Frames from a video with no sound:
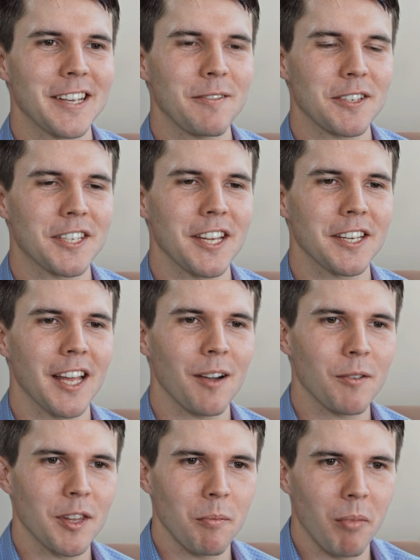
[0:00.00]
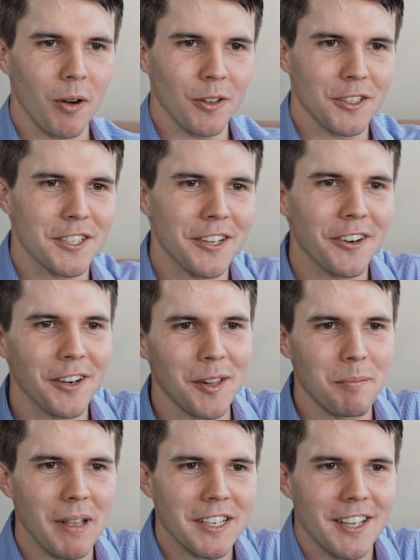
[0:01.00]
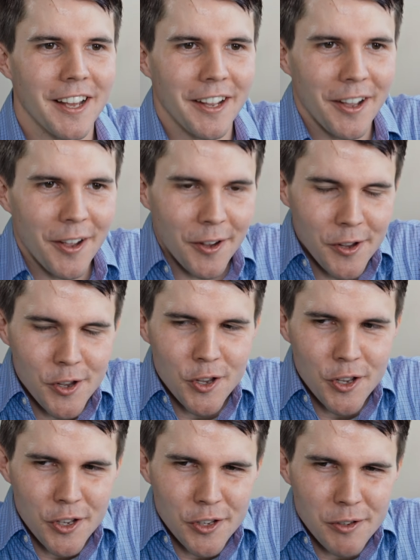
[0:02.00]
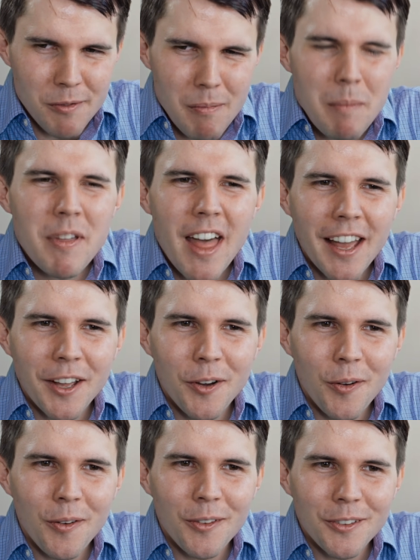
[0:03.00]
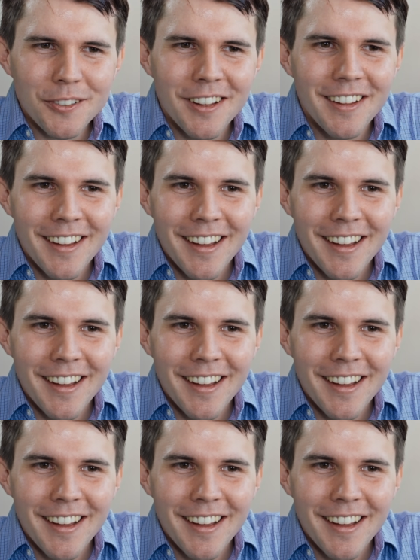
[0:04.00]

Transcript: Do you ever sit down with your bowl of cereal at Pixar and go, hey, remember that call?